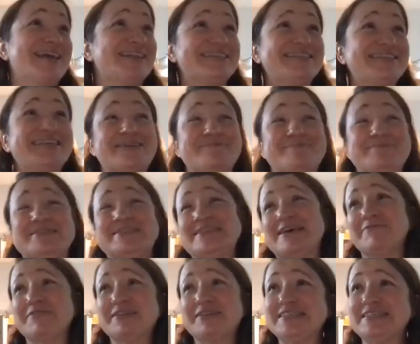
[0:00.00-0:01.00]
until I'm
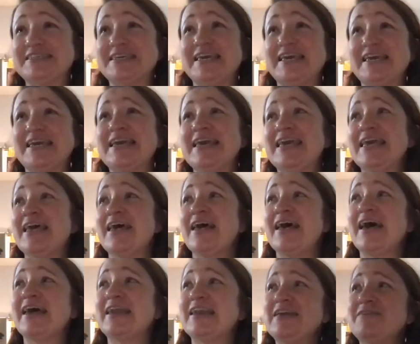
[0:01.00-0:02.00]
70
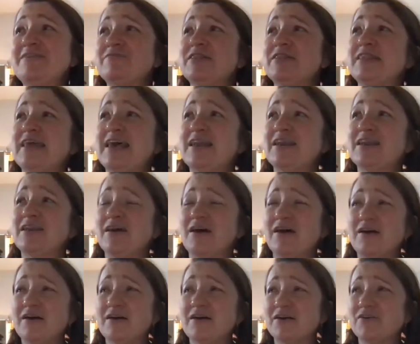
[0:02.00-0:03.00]
and hmm. even then
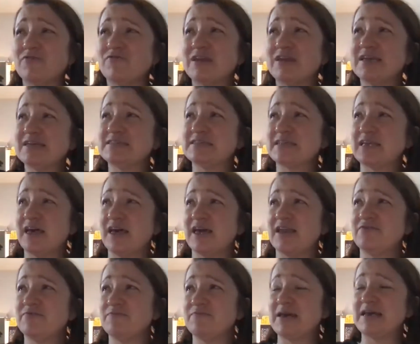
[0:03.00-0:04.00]
our careers are kind
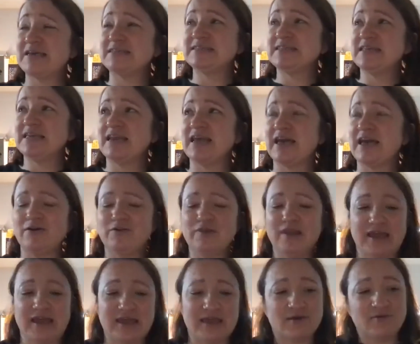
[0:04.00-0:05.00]
of messy now.
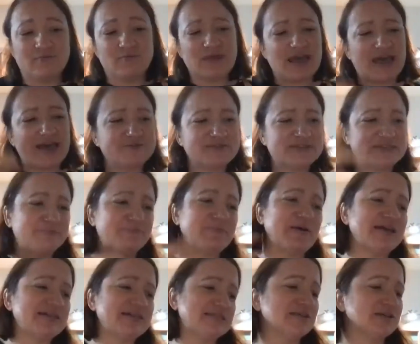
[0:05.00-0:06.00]
Like we have
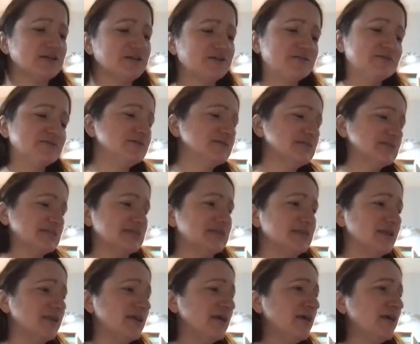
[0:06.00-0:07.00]
sabbaticals
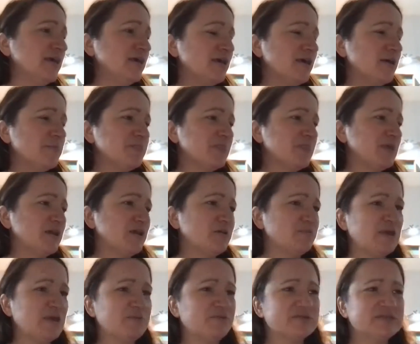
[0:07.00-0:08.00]
and you know
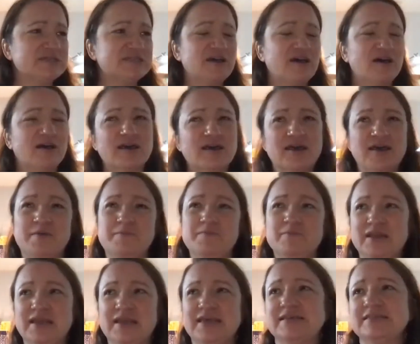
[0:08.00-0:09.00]
people start
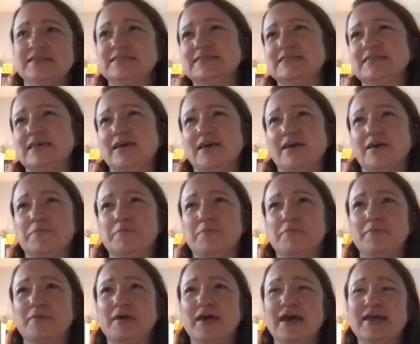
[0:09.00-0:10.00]
companies
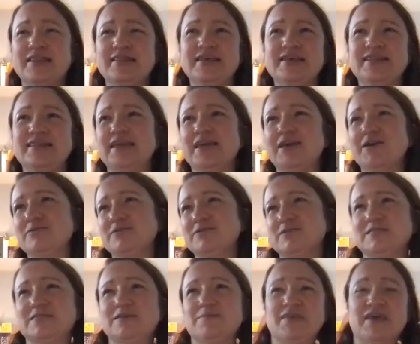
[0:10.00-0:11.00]
um, and then they go and do
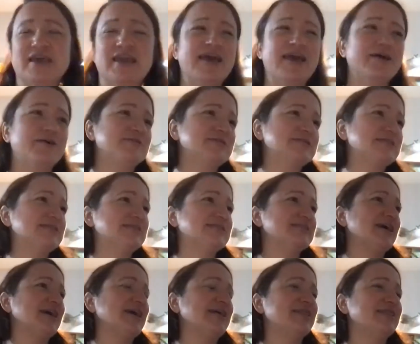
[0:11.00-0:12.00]
something else
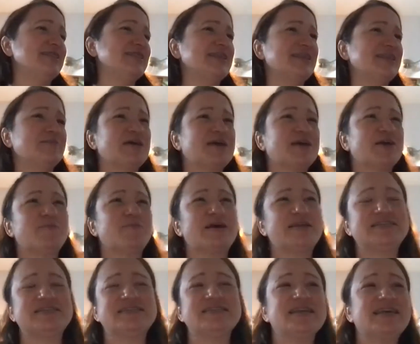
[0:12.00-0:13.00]
and then they might go back
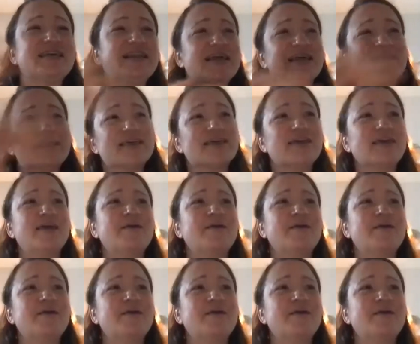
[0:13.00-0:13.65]
to study like